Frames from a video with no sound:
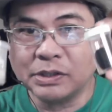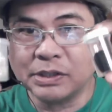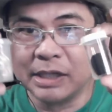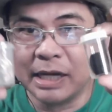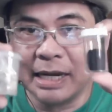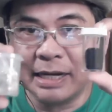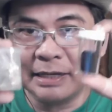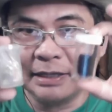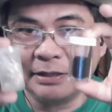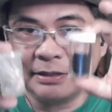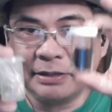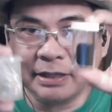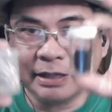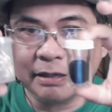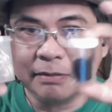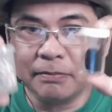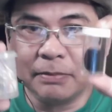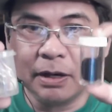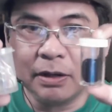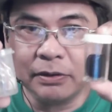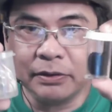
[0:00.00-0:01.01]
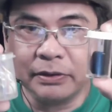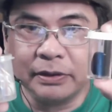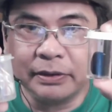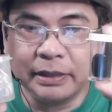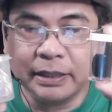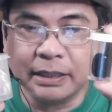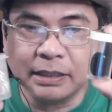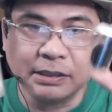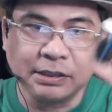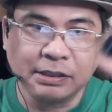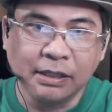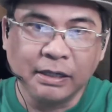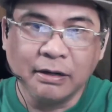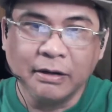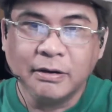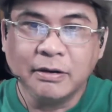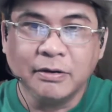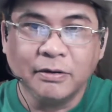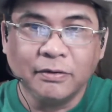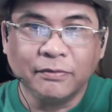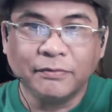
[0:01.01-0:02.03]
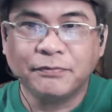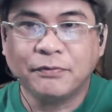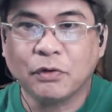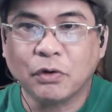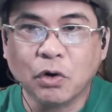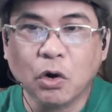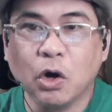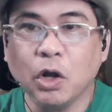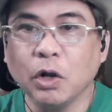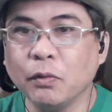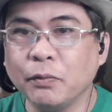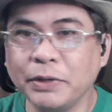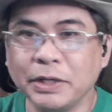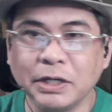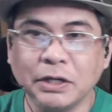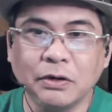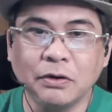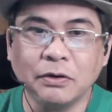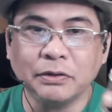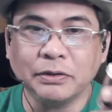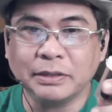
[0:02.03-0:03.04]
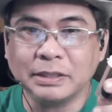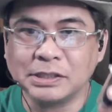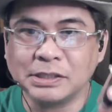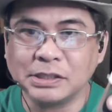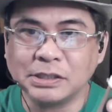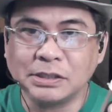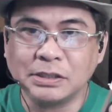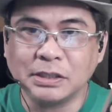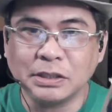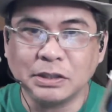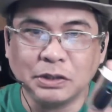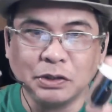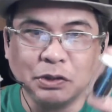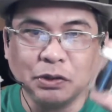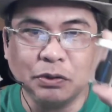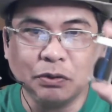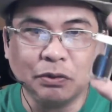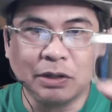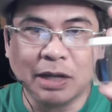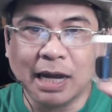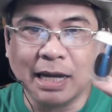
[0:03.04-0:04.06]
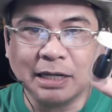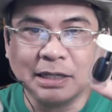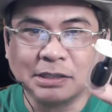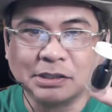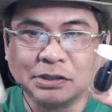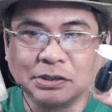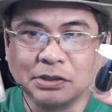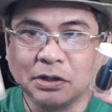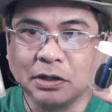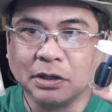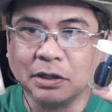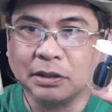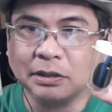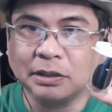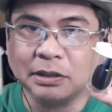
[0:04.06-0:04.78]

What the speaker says: anything about this. For all we know, this is the new canister.